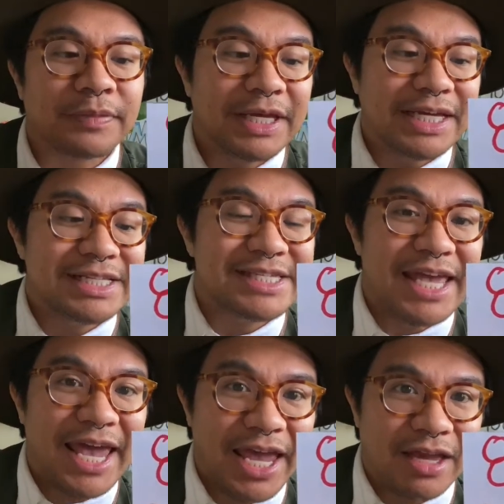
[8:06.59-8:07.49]
It's
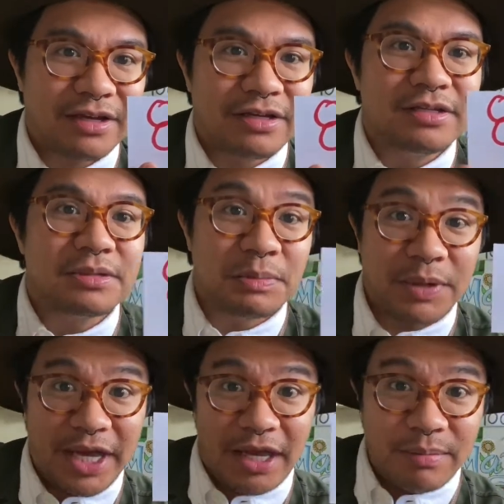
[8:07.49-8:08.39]
8. I'll put
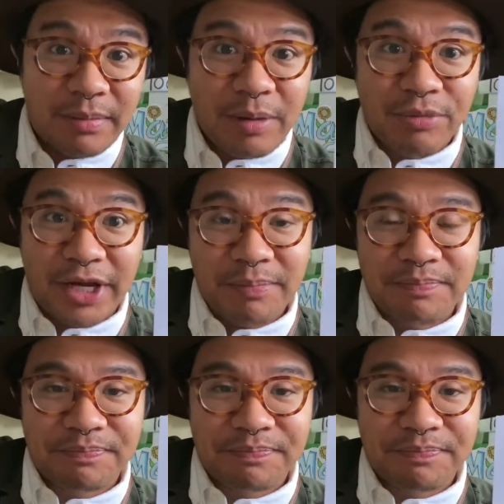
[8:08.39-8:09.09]
8 in my brain.